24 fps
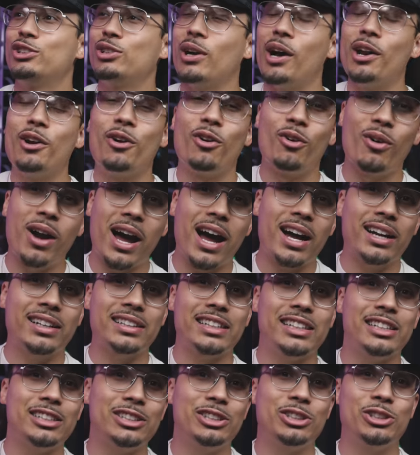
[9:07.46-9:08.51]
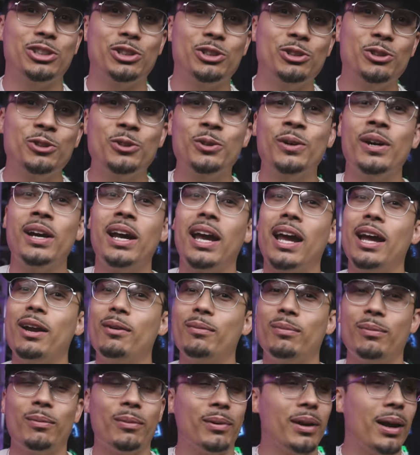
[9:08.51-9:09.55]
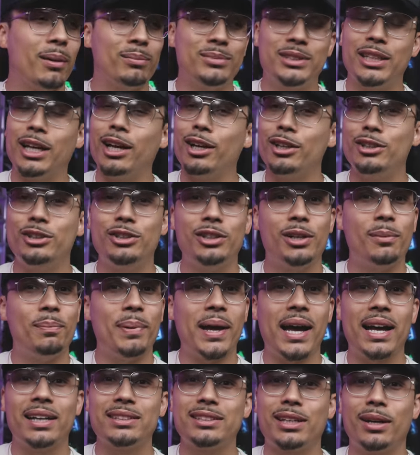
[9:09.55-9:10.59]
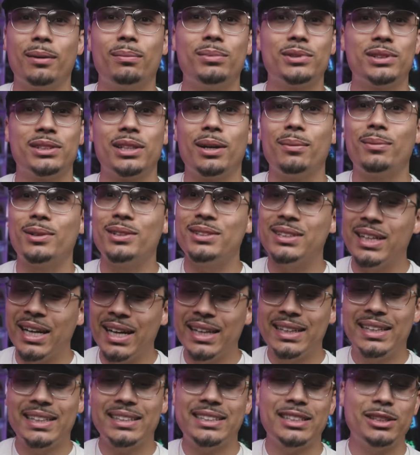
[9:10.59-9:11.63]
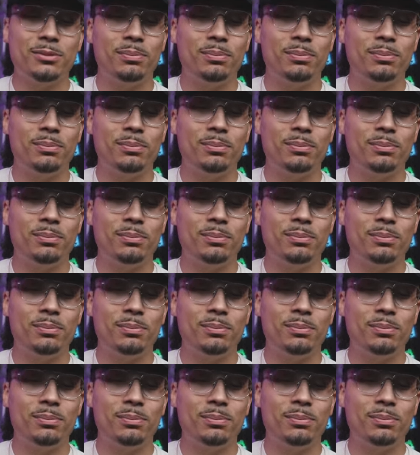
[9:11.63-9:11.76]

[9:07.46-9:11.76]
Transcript: trying to rock this shoe and i'm telling you the past couple summers this